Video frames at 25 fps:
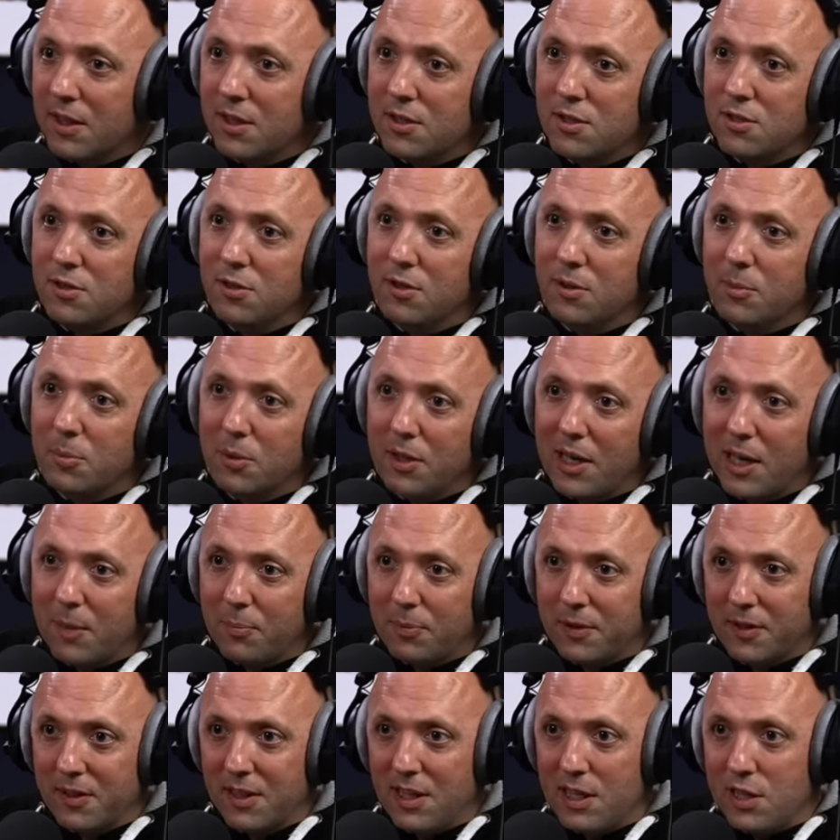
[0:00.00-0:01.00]
it's not about
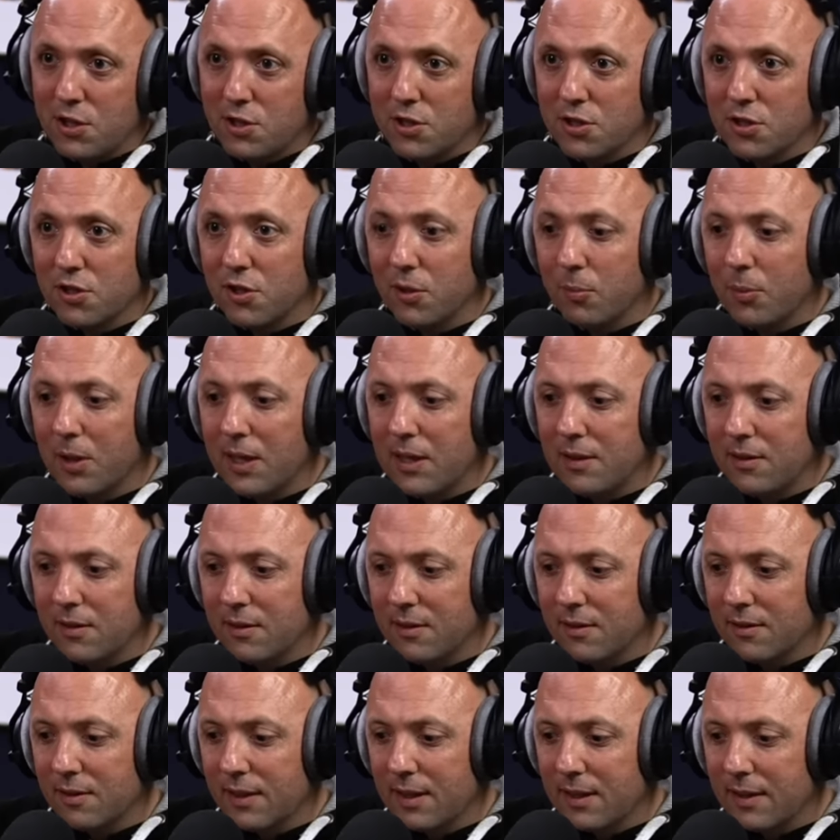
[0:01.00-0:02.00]
application, it's not about
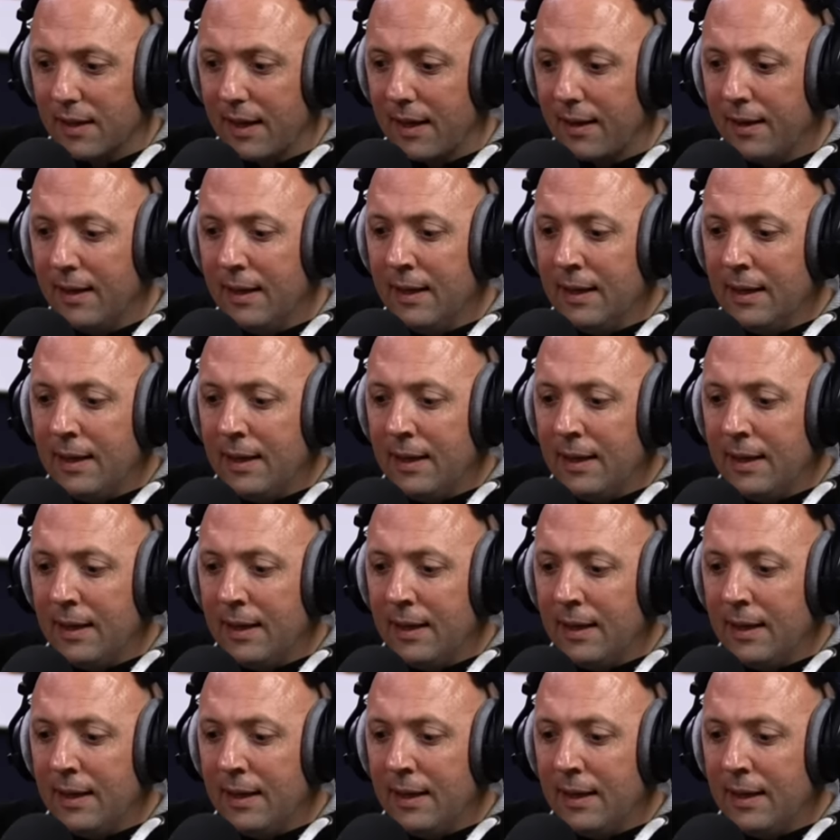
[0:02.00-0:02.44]
anything like that.